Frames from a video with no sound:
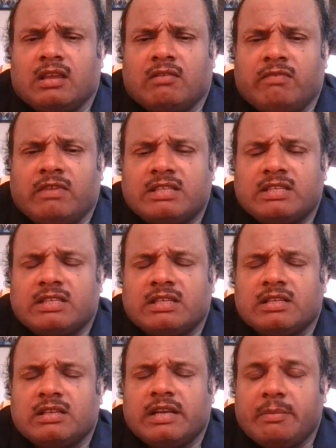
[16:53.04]
which
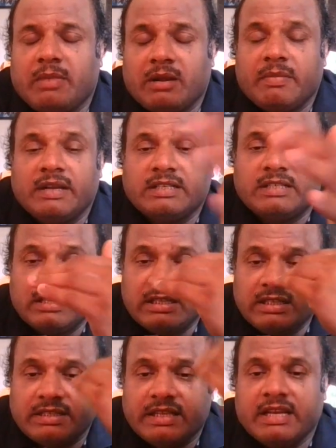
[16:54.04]
department
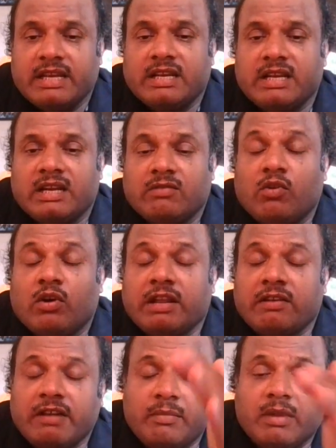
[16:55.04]
is created,
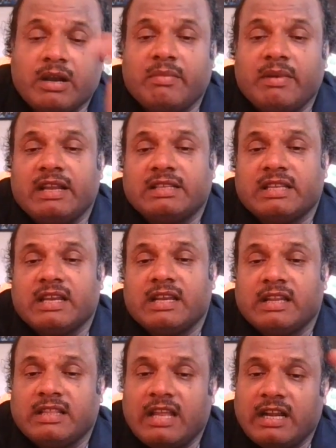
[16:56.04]
whatever department is
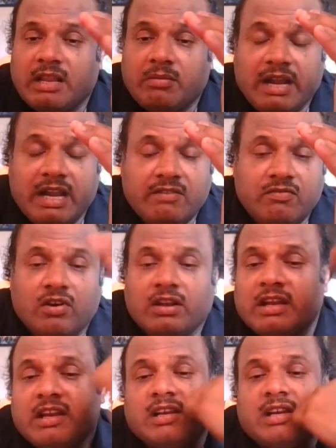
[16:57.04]
created, that are by default
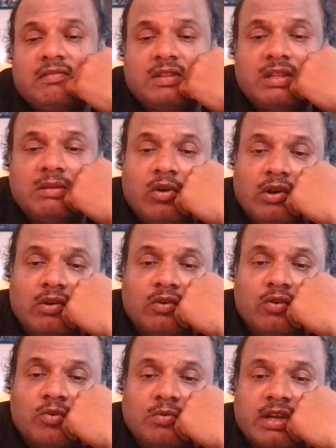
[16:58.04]
connected with the Bollywood
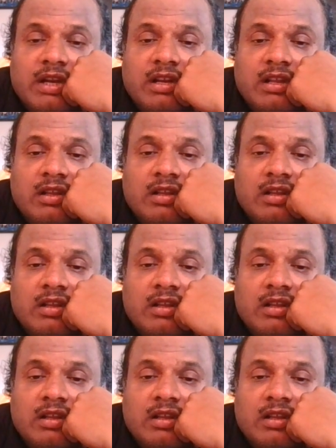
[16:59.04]
groups, right?